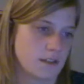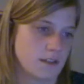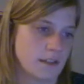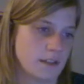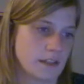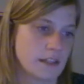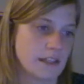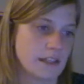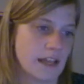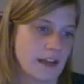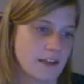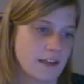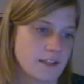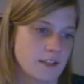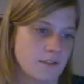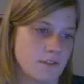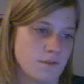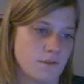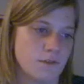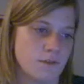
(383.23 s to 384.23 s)

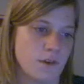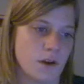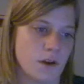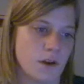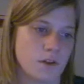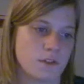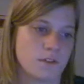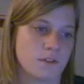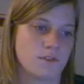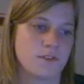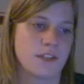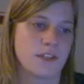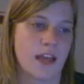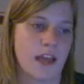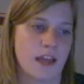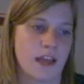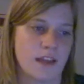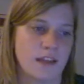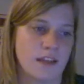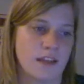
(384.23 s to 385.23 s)
neglect involves
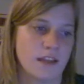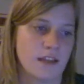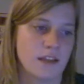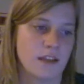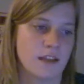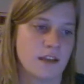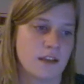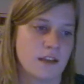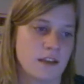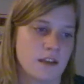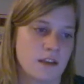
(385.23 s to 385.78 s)
an